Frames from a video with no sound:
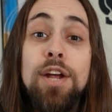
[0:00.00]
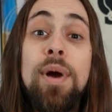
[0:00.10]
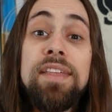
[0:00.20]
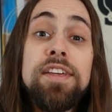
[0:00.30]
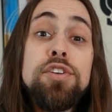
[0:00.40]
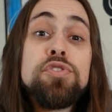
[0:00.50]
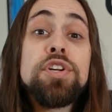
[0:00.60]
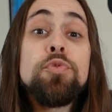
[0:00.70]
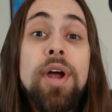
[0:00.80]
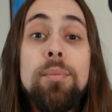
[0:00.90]
Anyway, the
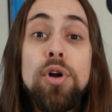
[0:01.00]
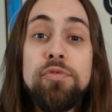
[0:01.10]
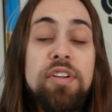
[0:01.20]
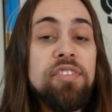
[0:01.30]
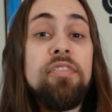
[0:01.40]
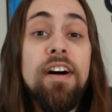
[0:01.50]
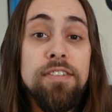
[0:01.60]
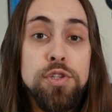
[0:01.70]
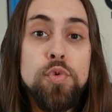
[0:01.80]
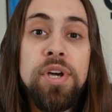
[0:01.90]
user
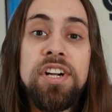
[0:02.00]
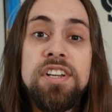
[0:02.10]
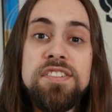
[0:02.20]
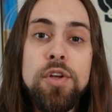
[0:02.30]
Greymon55 on Twitter is